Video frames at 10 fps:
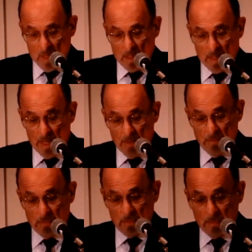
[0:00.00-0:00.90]

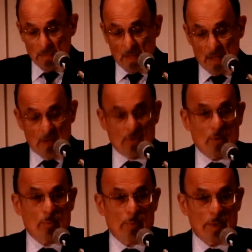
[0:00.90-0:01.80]
life is
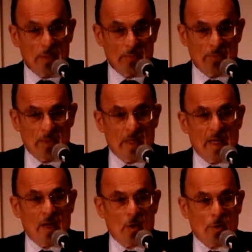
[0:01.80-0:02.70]
a brief
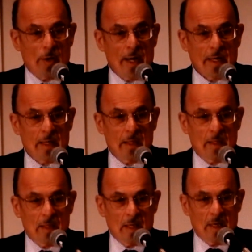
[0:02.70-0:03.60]
crack
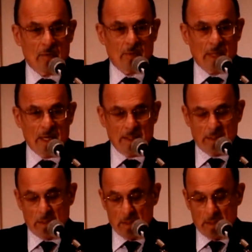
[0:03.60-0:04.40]
of light